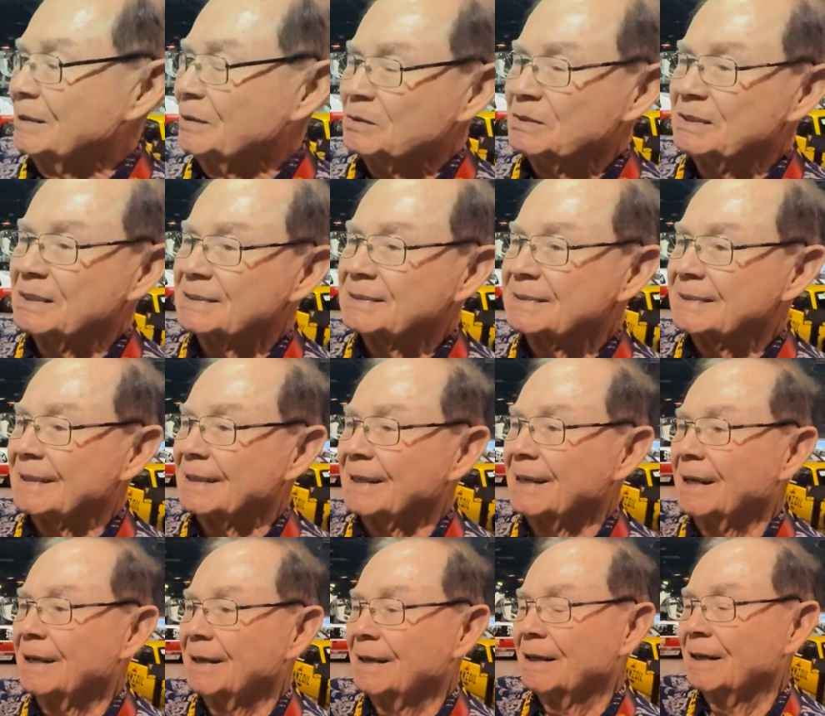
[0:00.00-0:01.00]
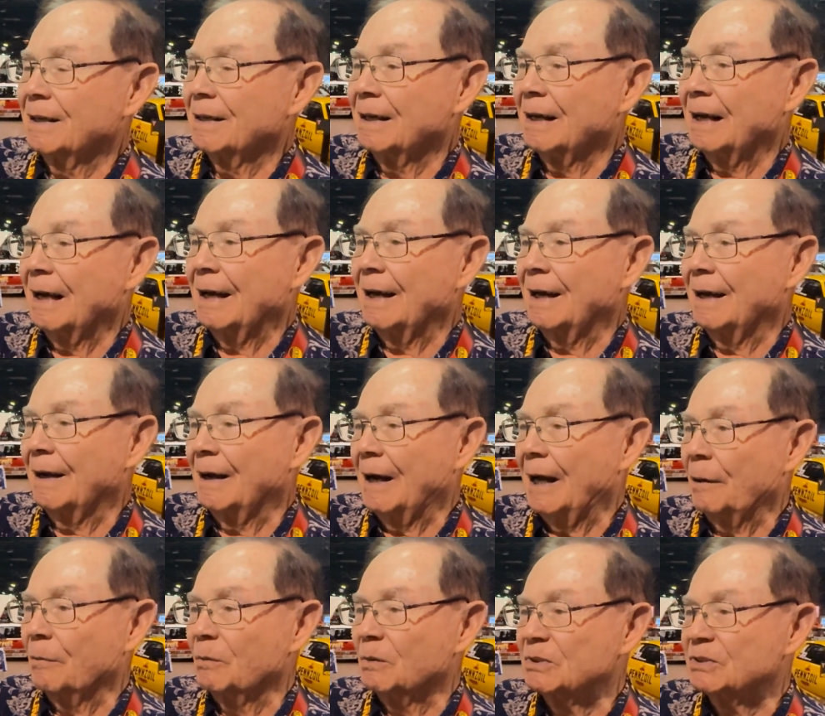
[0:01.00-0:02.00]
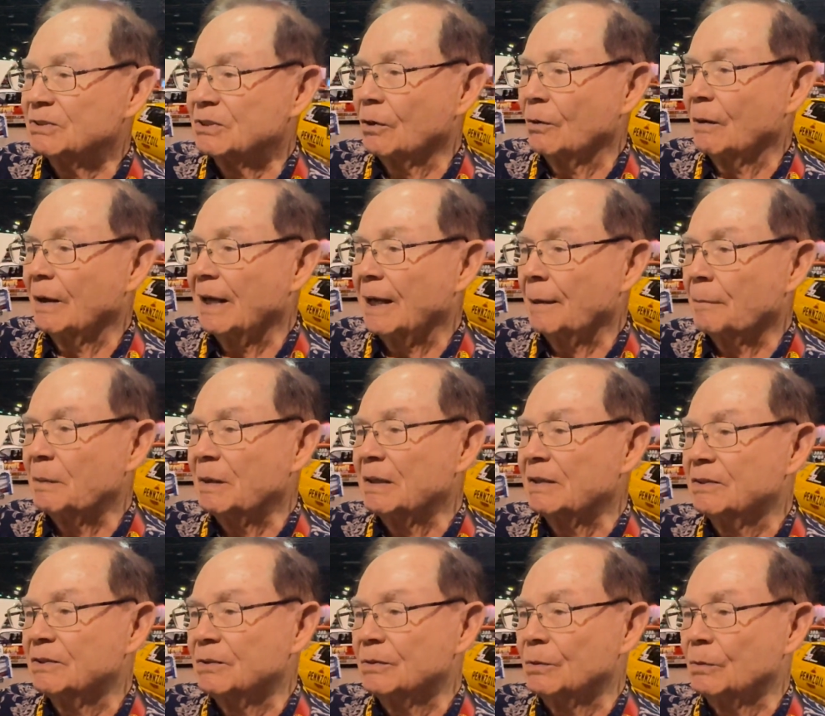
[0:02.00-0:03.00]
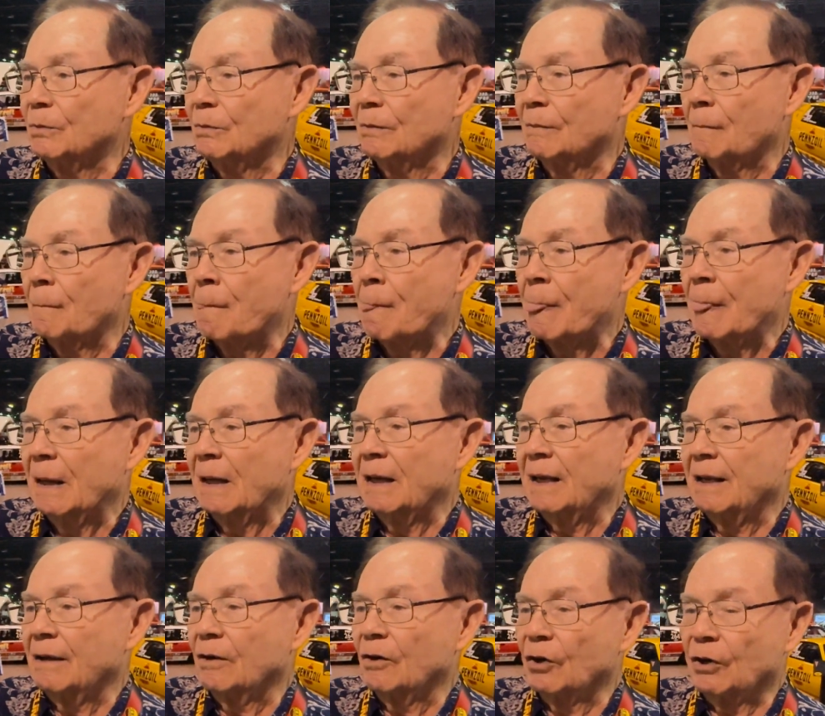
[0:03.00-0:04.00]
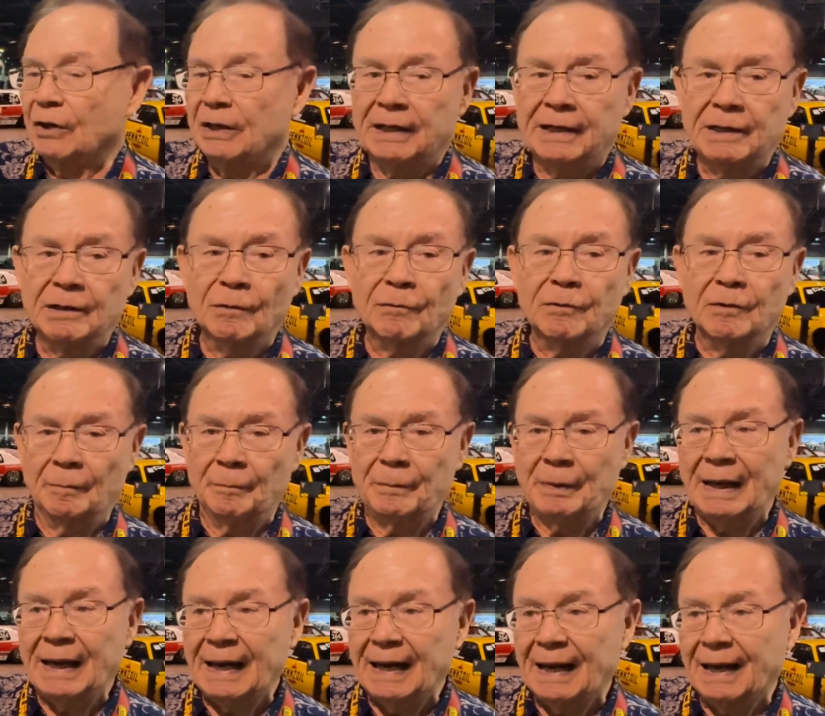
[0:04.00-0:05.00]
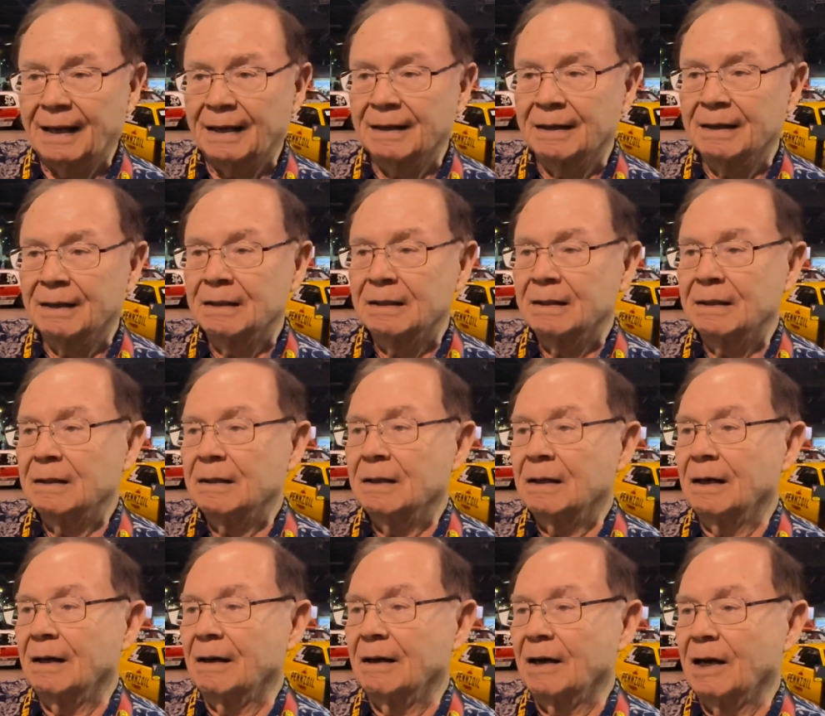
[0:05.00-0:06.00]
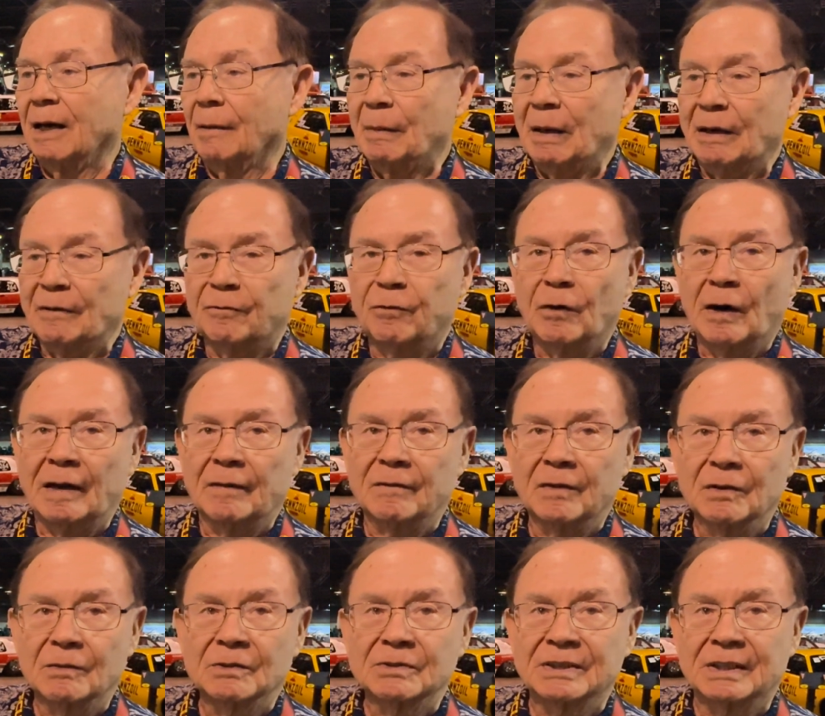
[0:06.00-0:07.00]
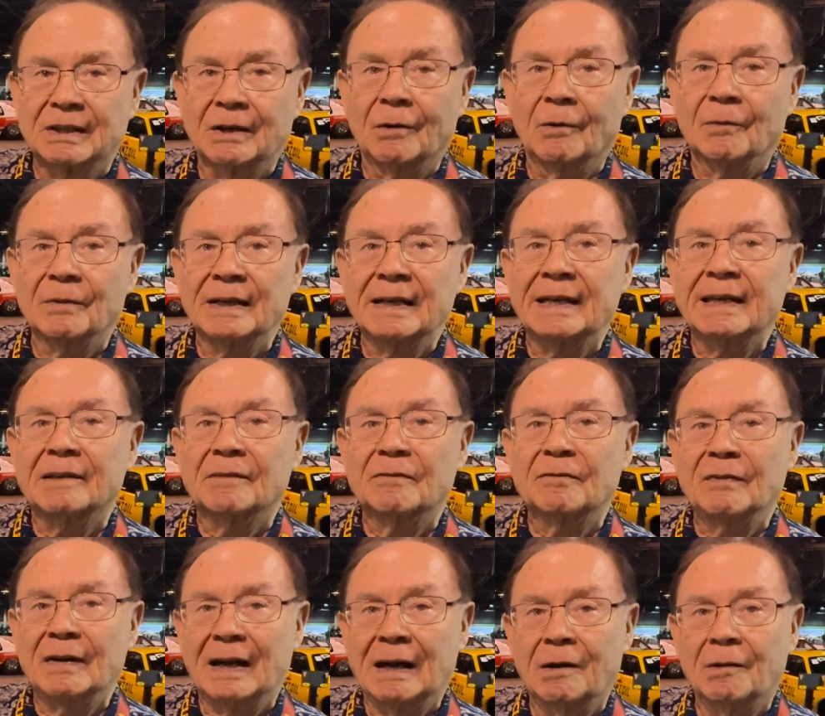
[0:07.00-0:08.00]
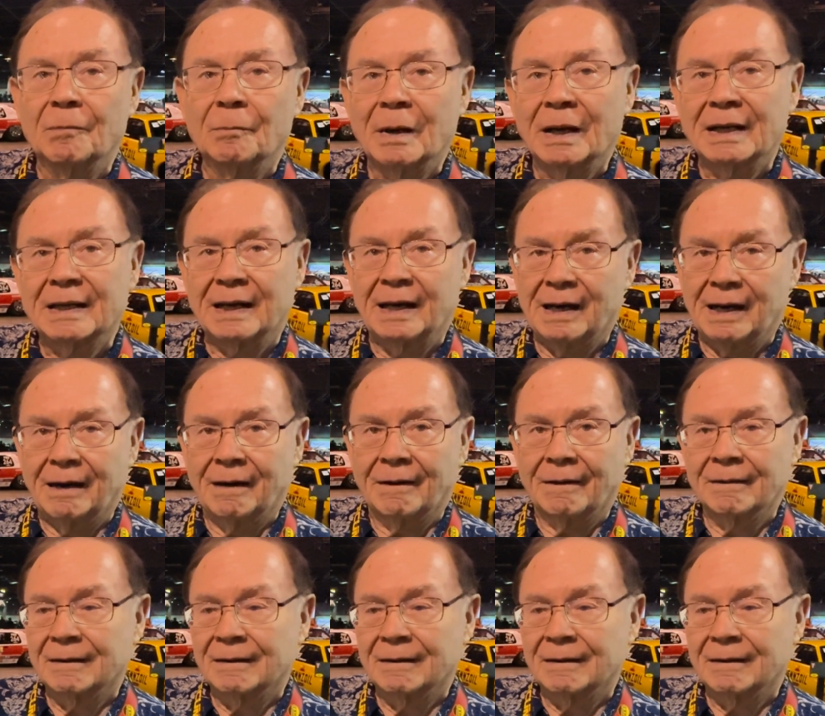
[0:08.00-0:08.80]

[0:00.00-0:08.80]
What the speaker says: just that I was so happy to hear from Pat about 5 years ago that he had found my car.